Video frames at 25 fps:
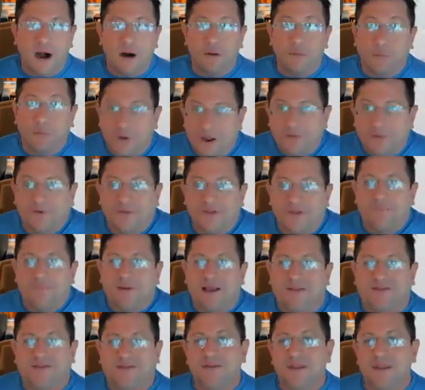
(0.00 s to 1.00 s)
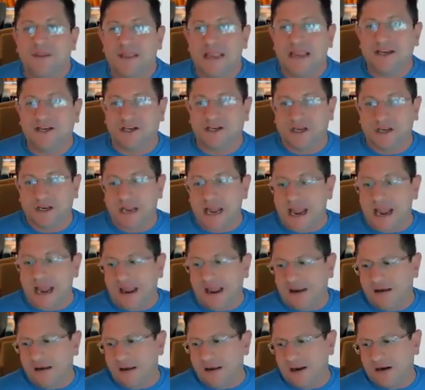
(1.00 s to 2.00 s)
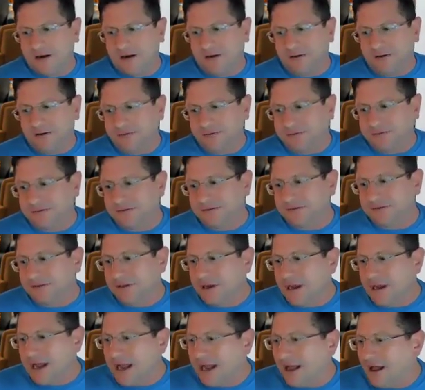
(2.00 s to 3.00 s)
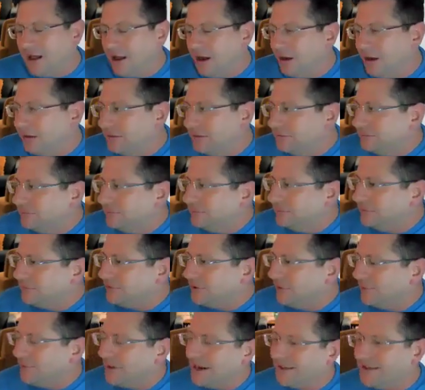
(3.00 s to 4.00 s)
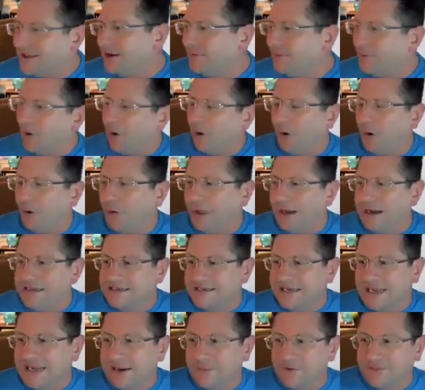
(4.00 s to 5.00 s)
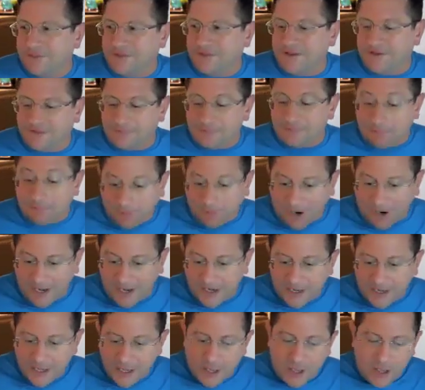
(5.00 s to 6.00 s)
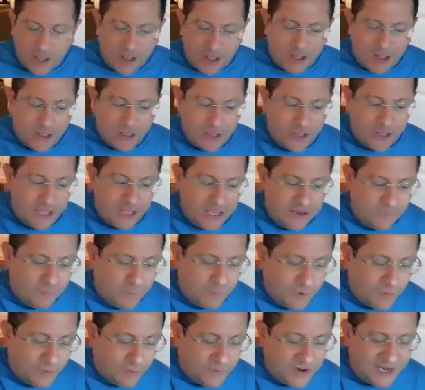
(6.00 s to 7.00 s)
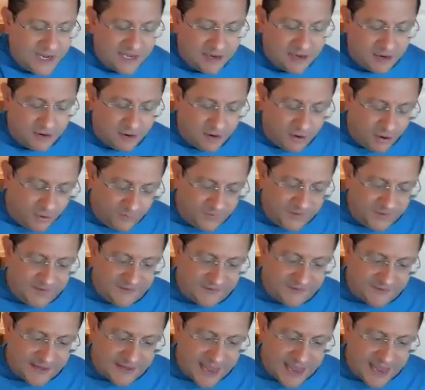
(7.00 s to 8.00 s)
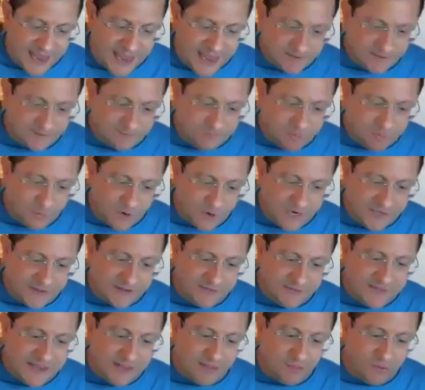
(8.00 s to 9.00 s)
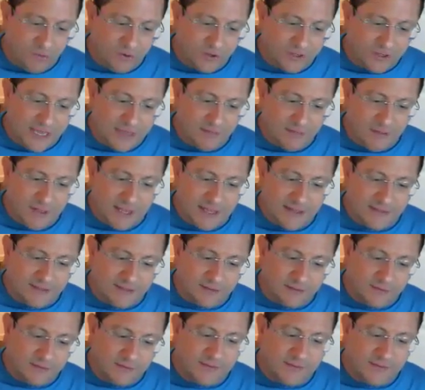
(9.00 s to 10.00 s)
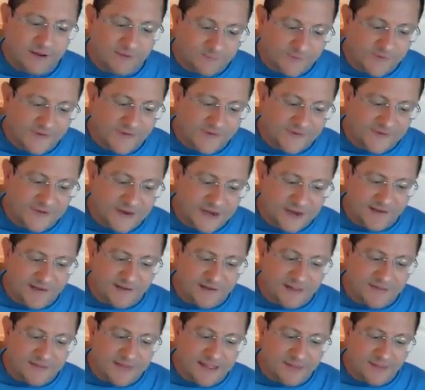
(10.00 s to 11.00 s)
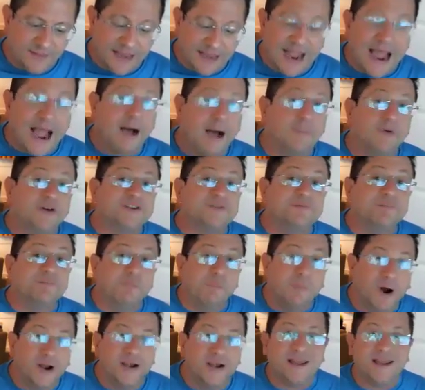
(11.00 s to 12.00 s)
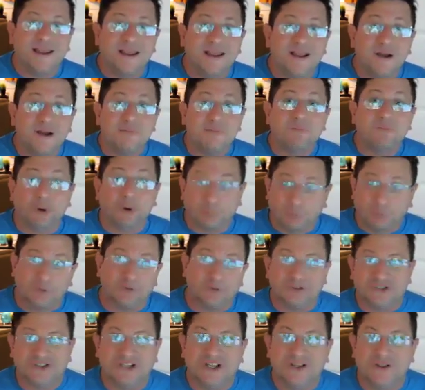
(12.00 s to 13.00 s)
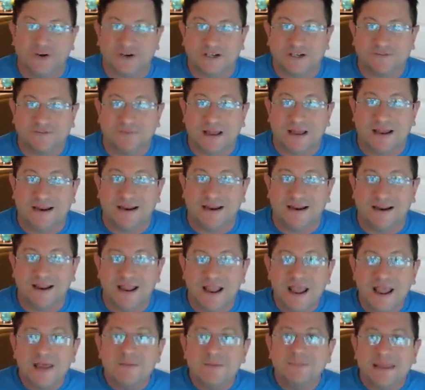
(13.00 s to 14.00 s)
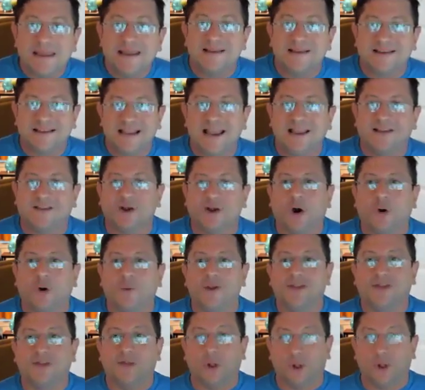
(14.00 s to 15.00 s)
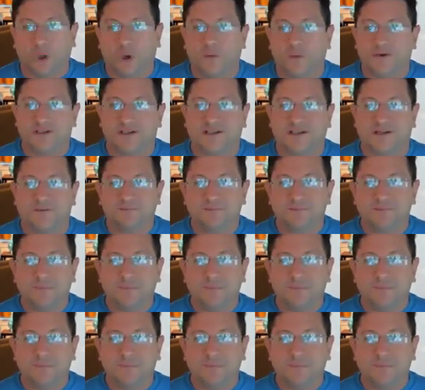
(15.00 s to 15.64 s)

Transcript: We were the best in the nation. And don't want to take up a whole lot of time with this, but when we get all these data points and they look at like different cities and then like how much money per person they're spending, PST is always the lowest.